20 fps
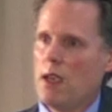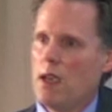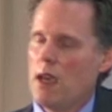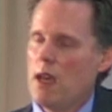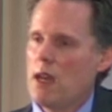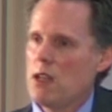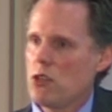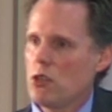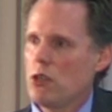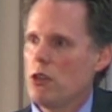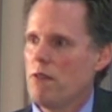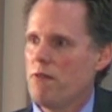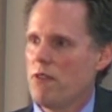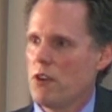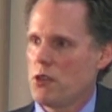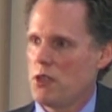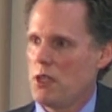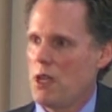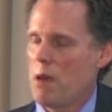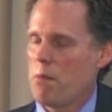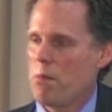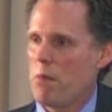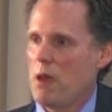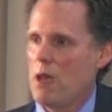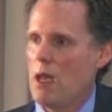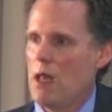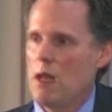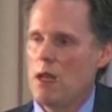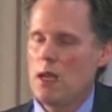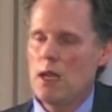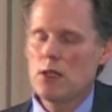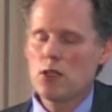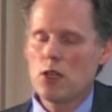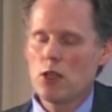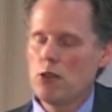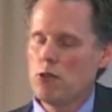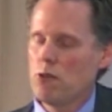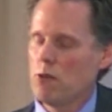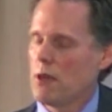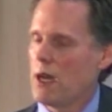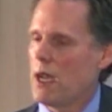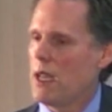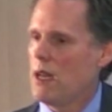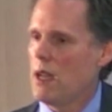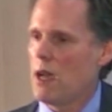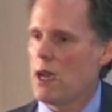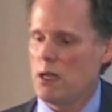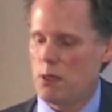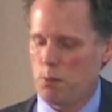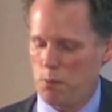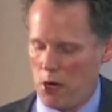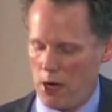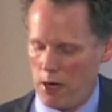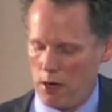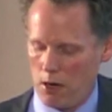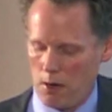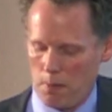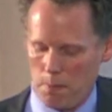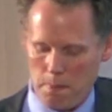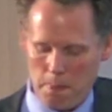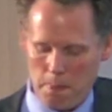And it's a good first step, and it's a great icebreaker.